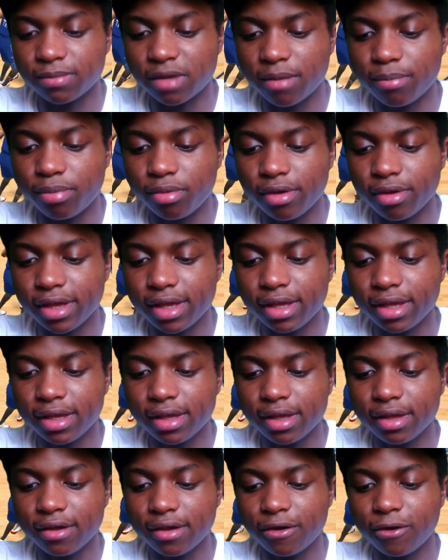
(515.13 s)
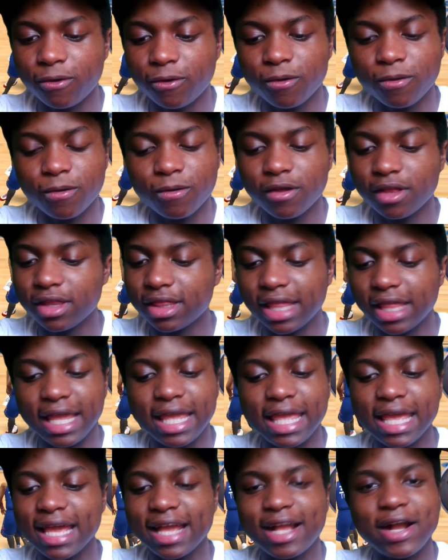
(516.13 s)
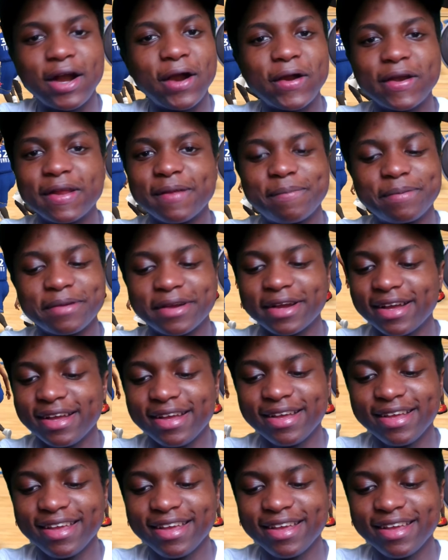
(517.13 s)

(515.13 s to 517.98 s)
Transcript: my boy. They can't guard it, bruh.